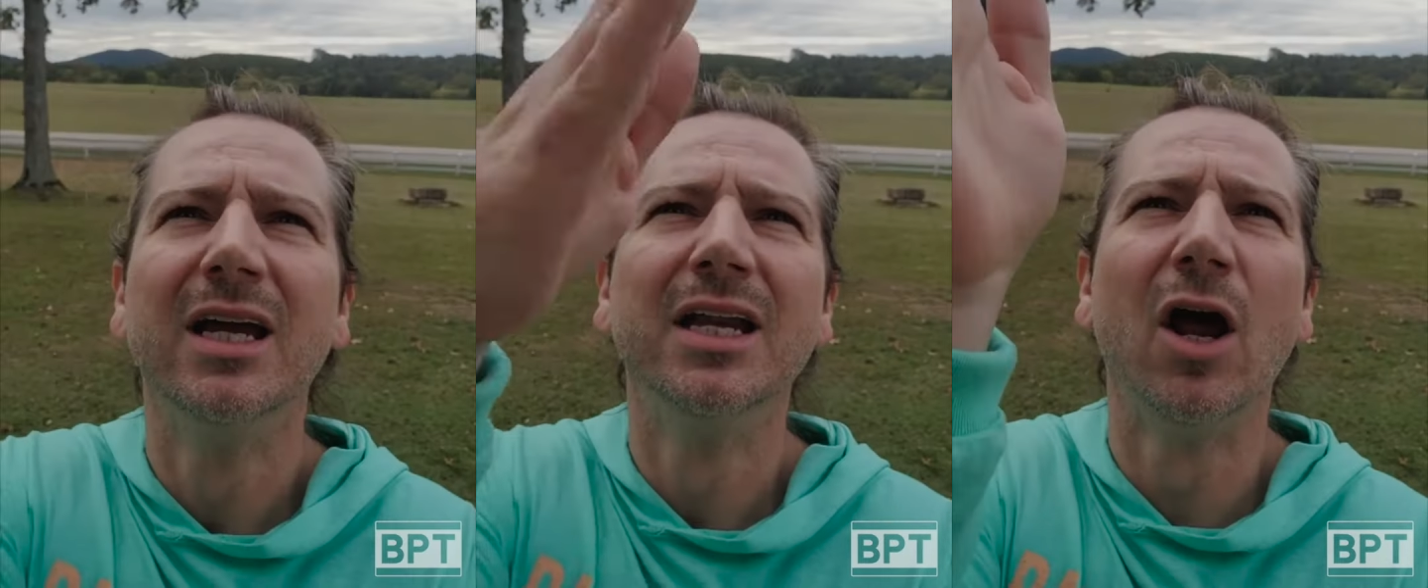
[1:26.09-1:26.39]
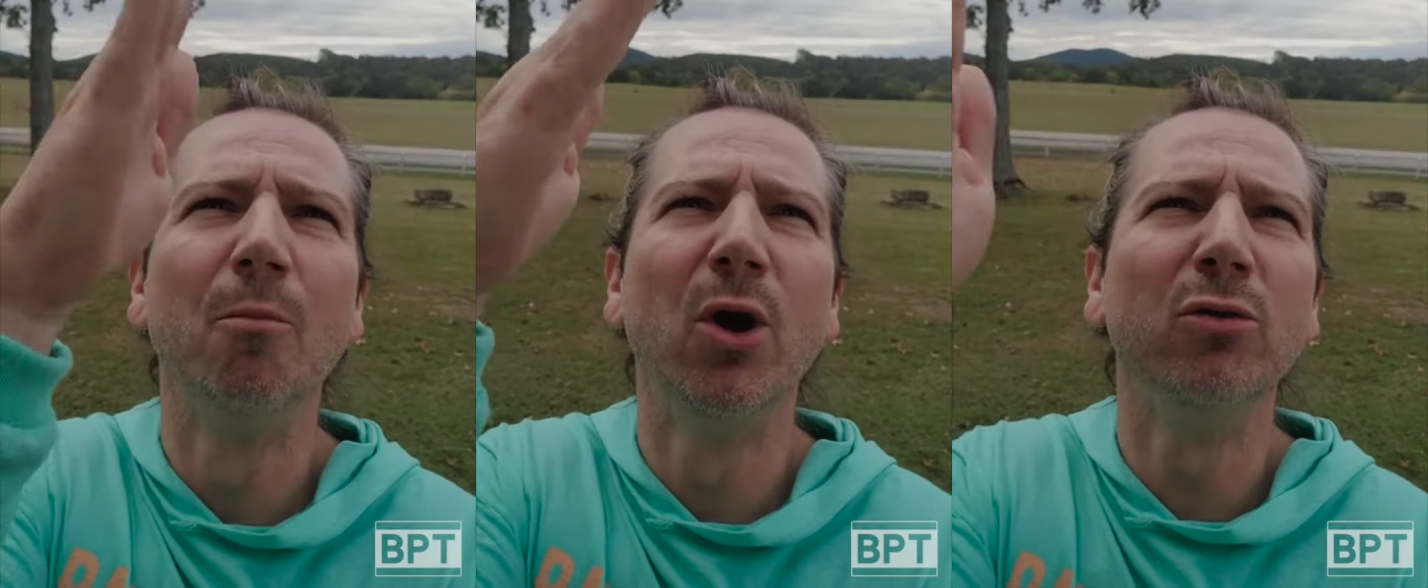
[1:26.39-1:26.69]

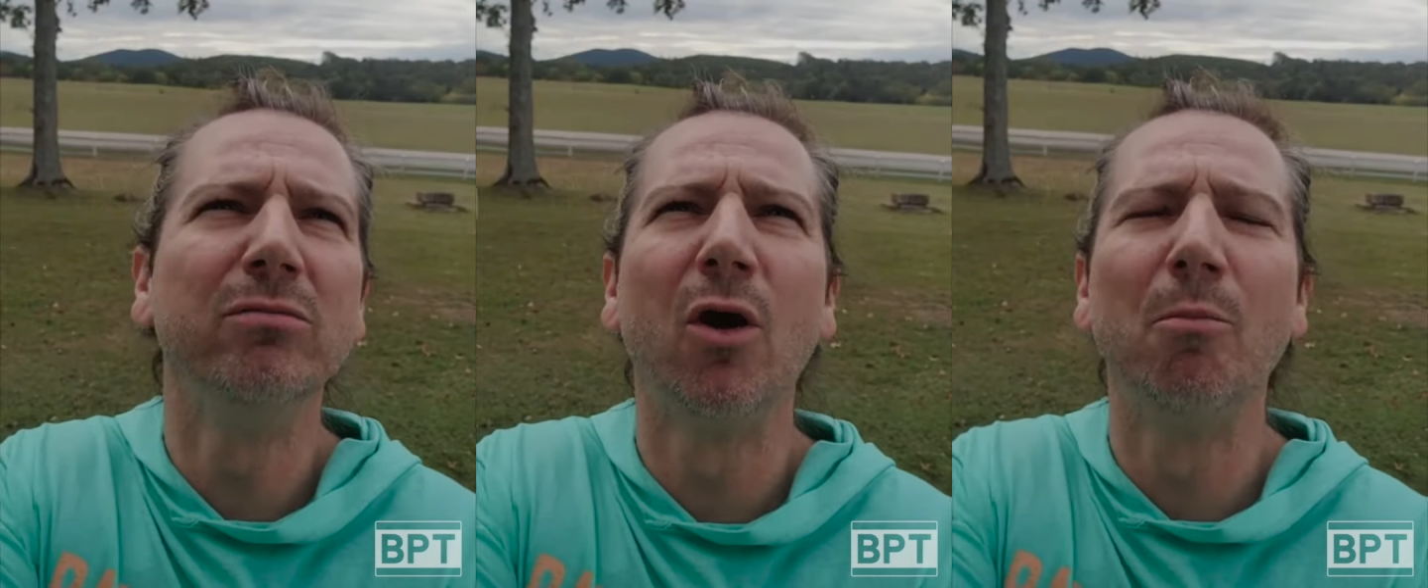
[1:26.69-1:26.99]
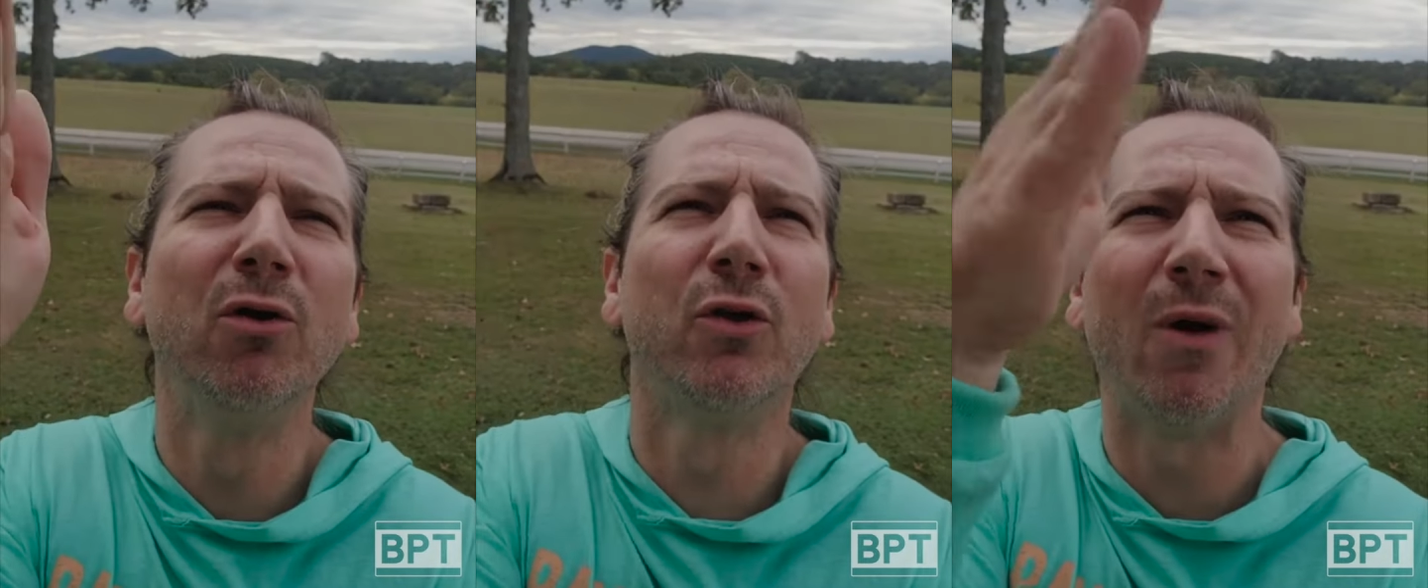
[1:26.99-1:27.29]
No,
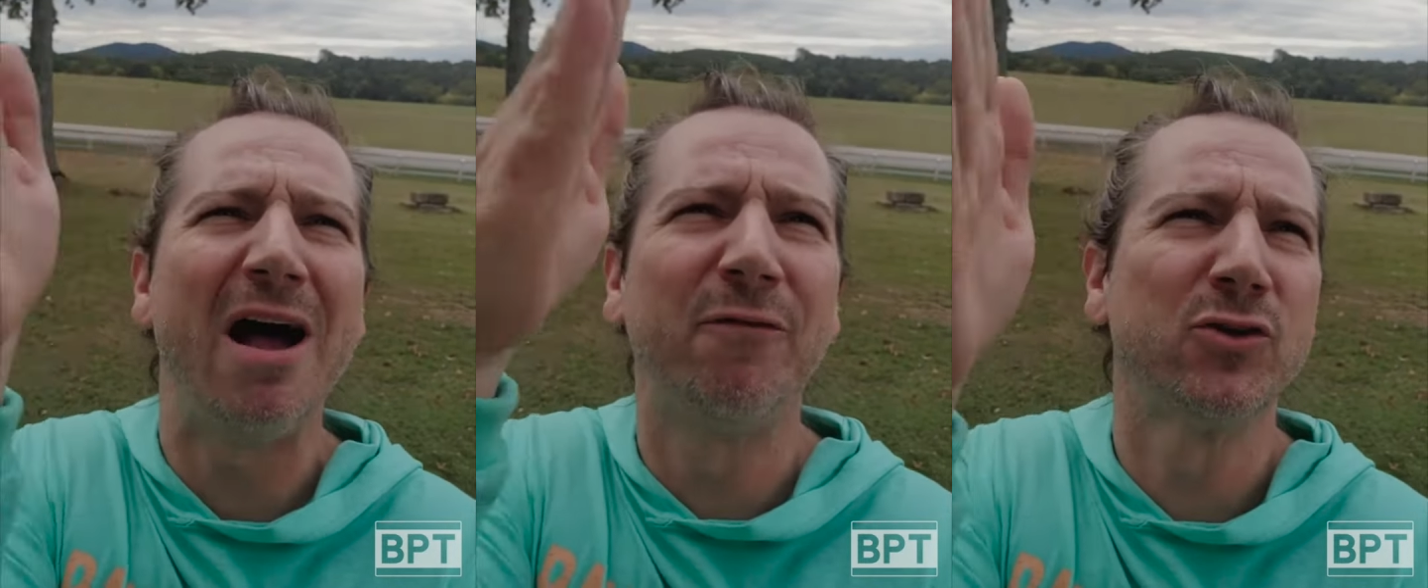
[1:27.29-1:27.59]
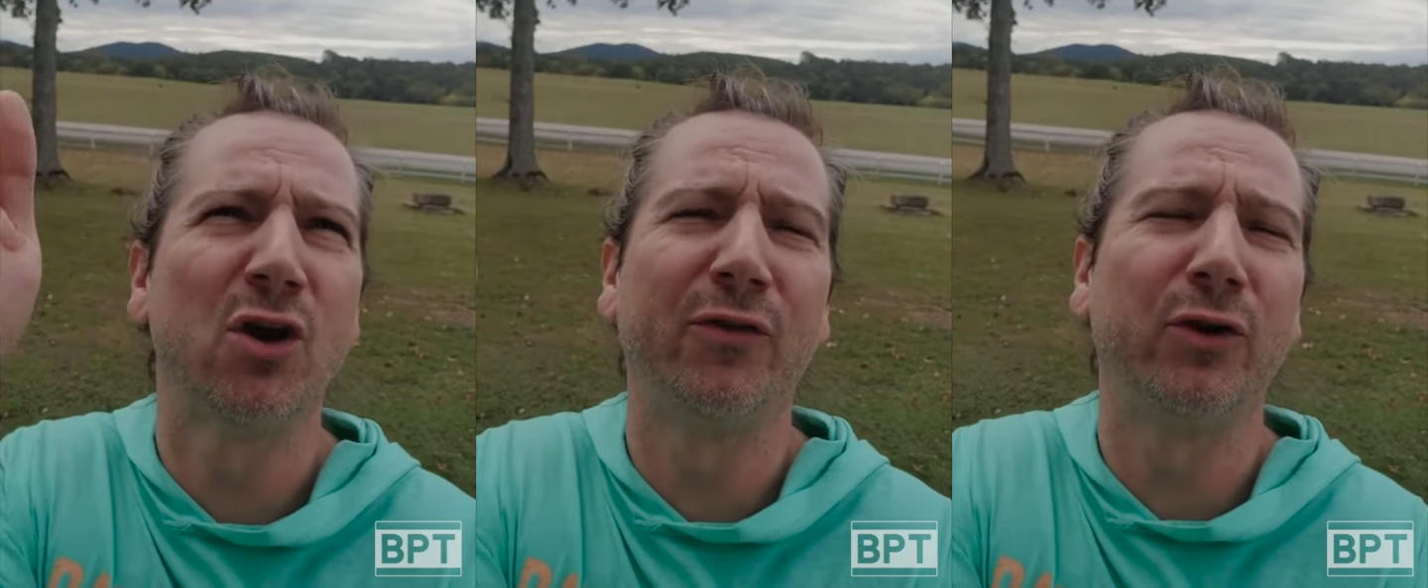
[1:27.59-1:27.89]
move the
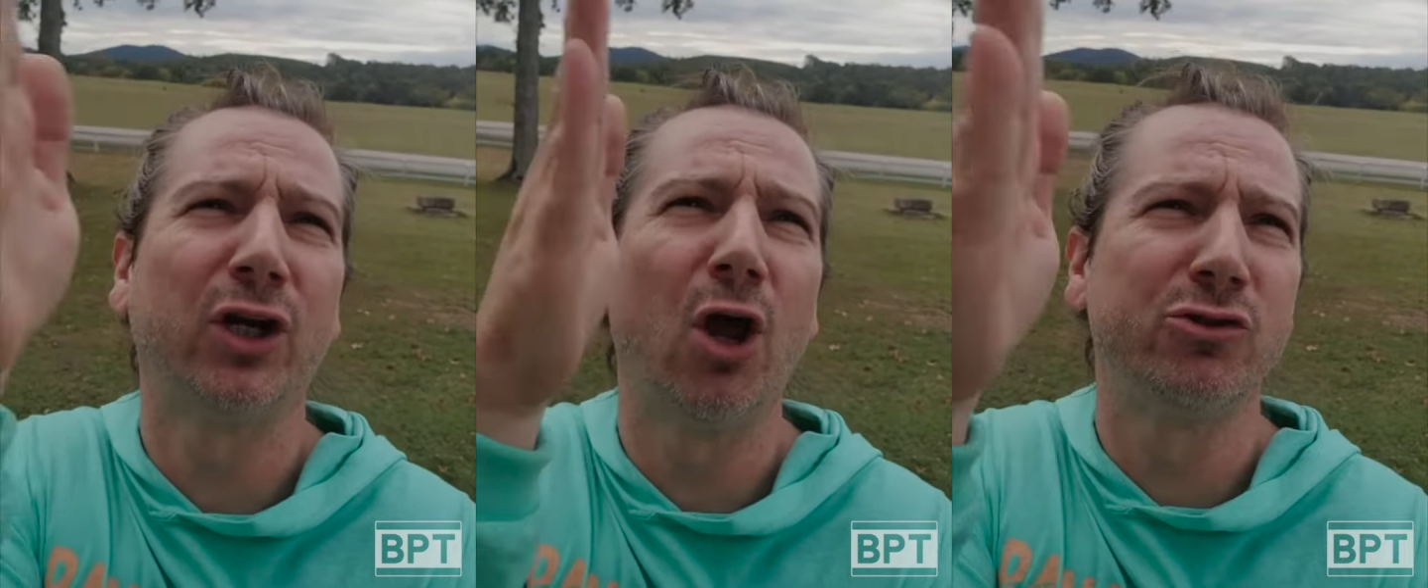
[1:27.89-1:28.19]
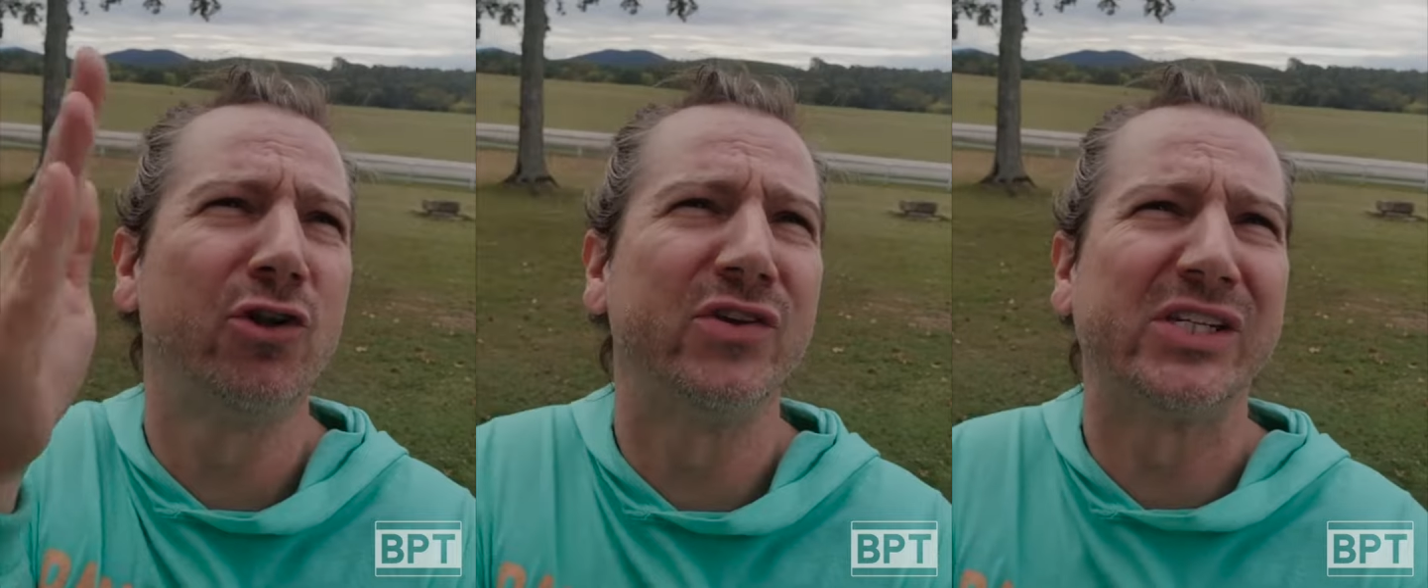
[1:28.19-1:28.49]
rifles over there
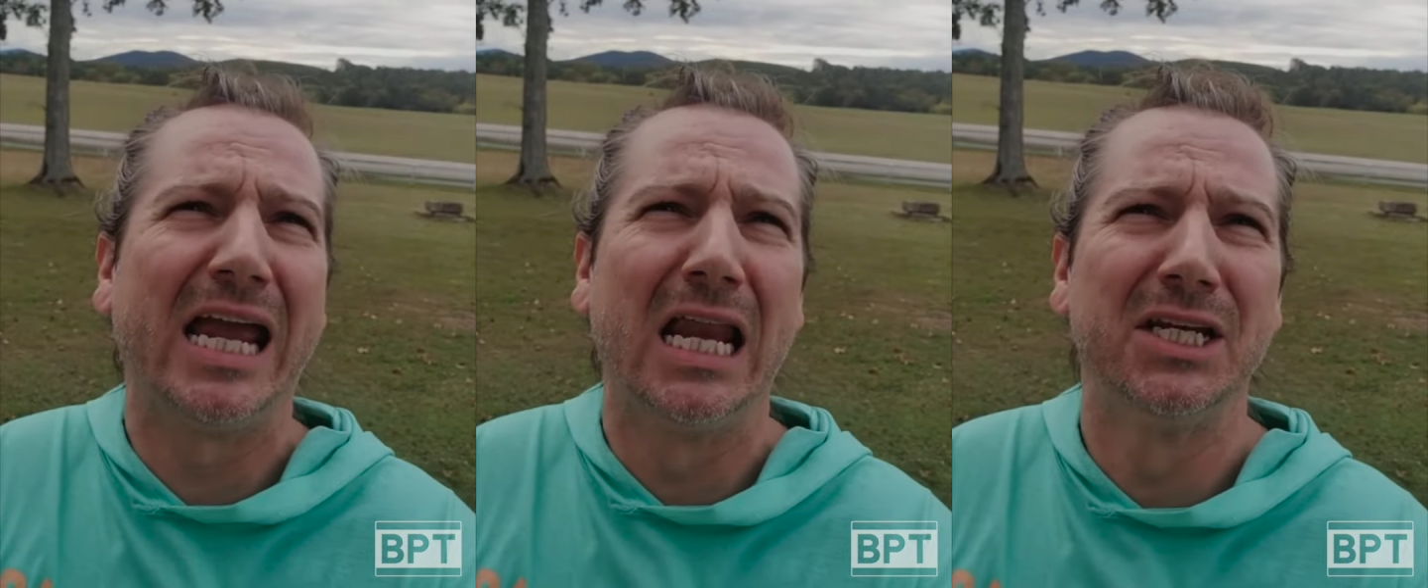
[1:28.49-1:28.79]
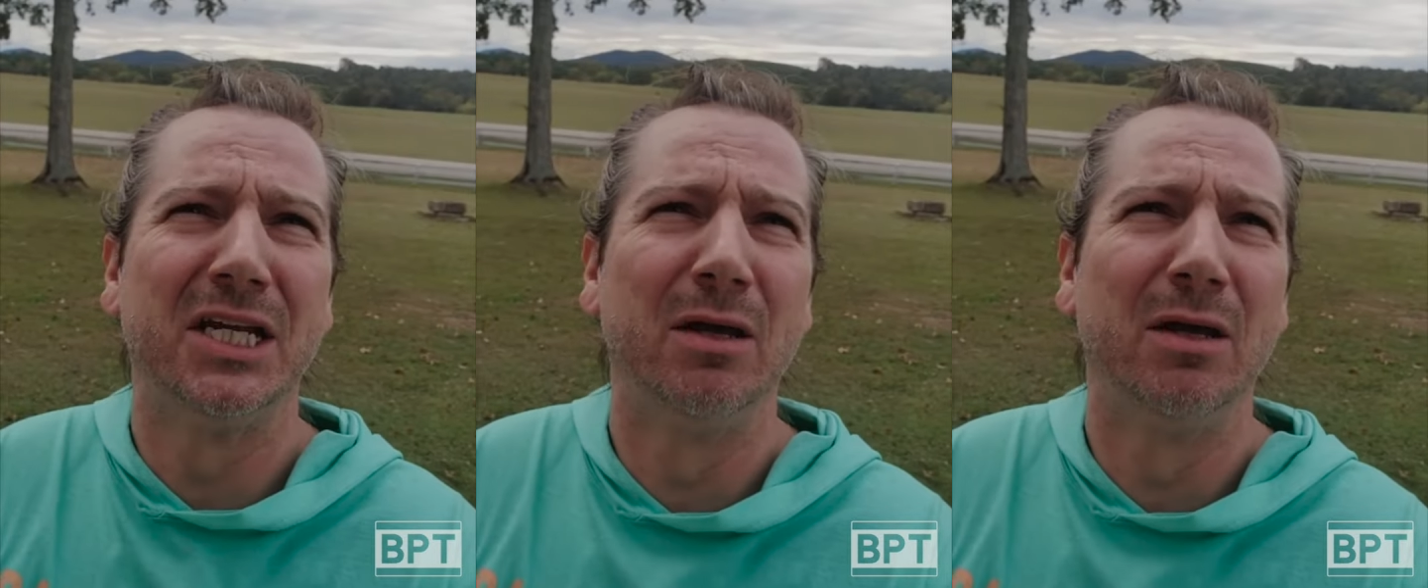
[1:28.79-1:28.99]
closer to the skeleton.